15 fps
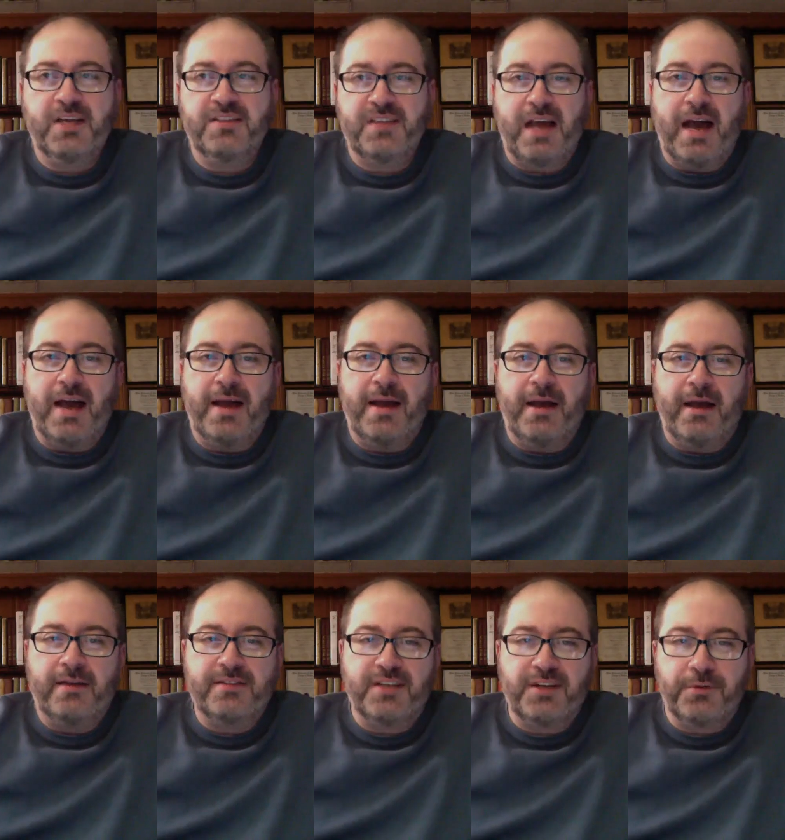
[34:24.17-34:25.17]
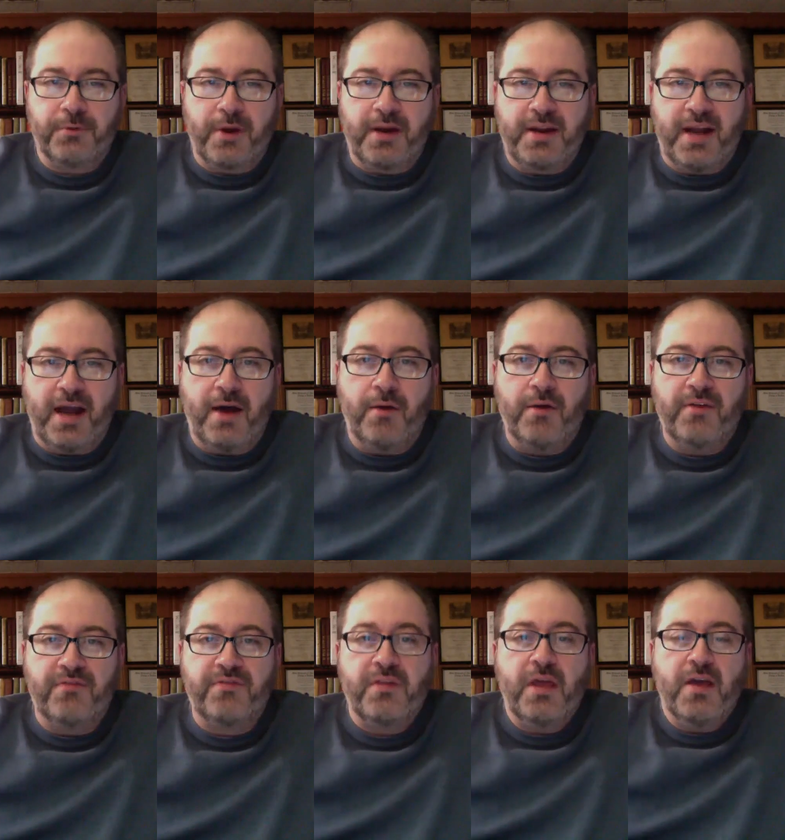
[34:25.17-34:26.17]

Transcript: I'll tell you right now, if